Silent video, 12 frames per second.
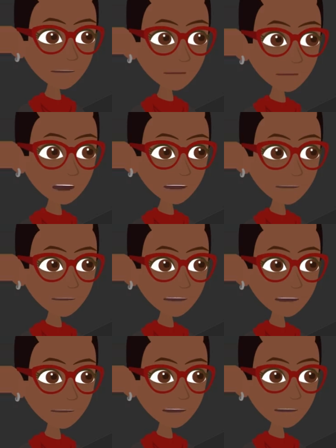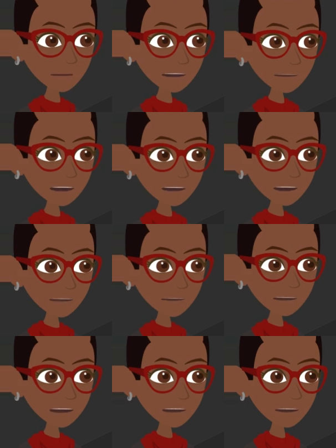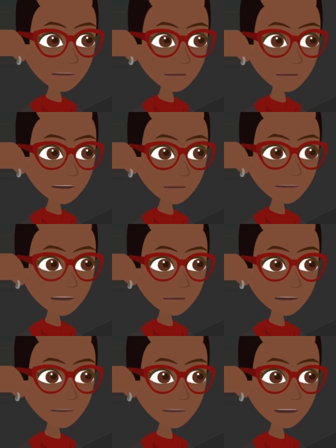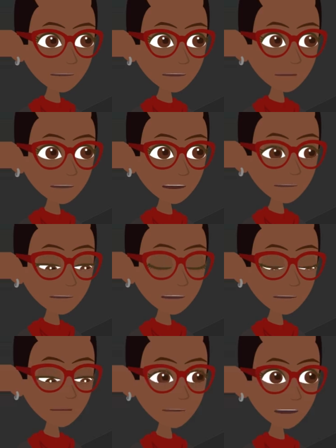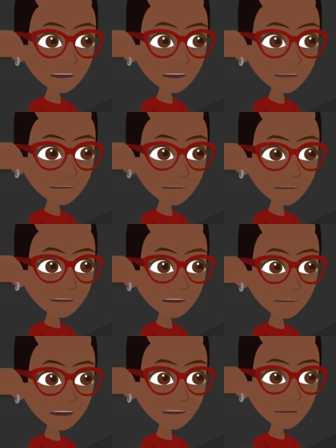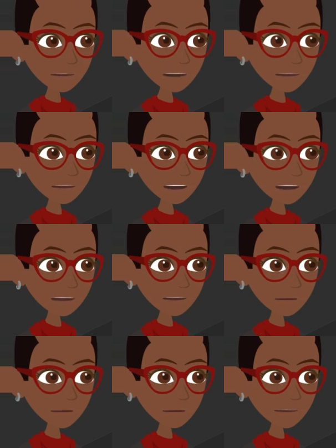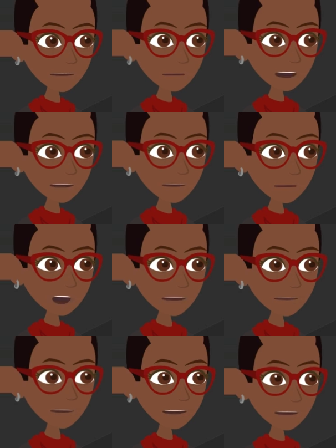state uses the English Language Proficiency Assessment, or ELPA, to assess and